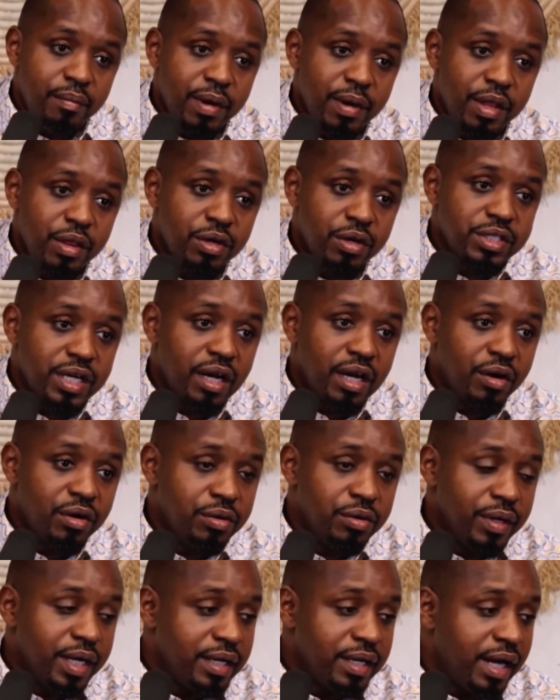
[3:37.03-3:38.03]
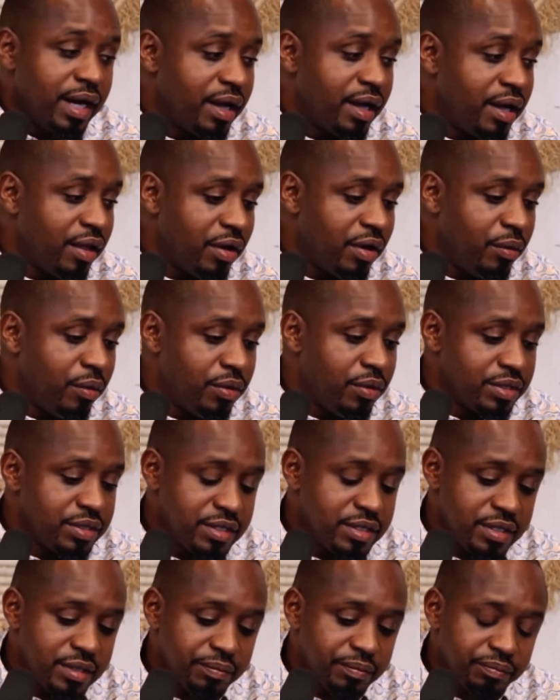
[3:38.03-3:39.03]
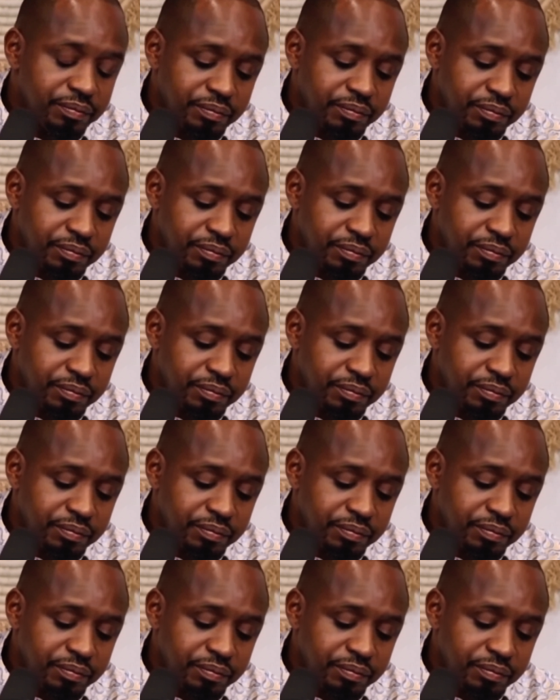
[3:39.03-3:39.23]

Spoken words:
but they were not allowed where Agatha was.